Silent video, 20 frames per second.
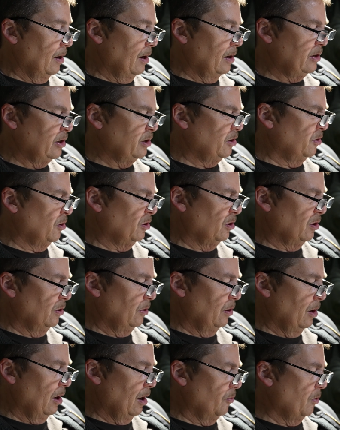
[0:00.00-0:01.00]
just
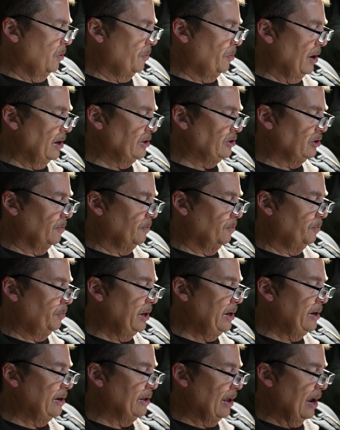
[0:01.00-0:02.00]
replace some
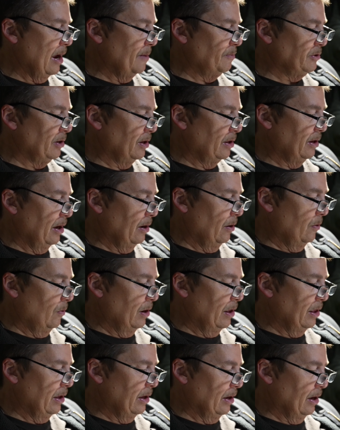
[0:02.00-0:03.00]
P clamps on one
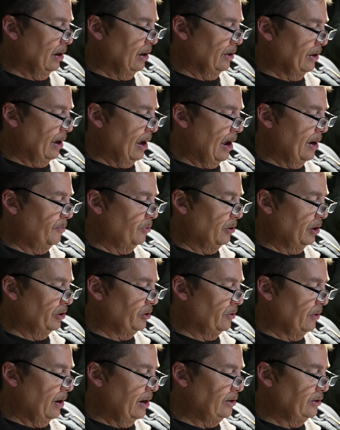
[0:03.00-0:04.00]
of the high
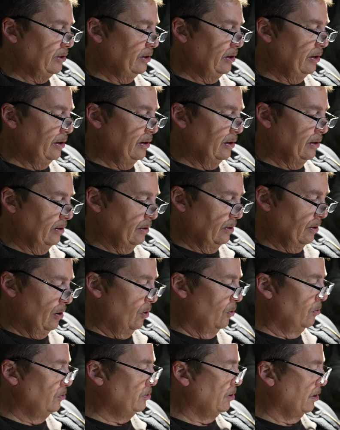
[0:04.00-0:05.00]
pressure AC
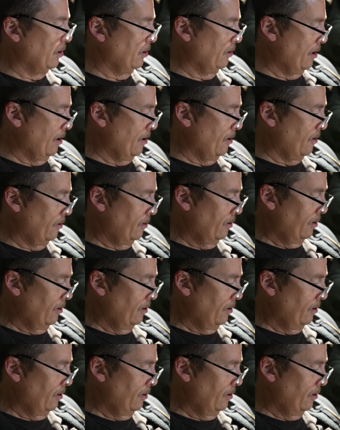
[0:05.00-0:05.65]
hose there.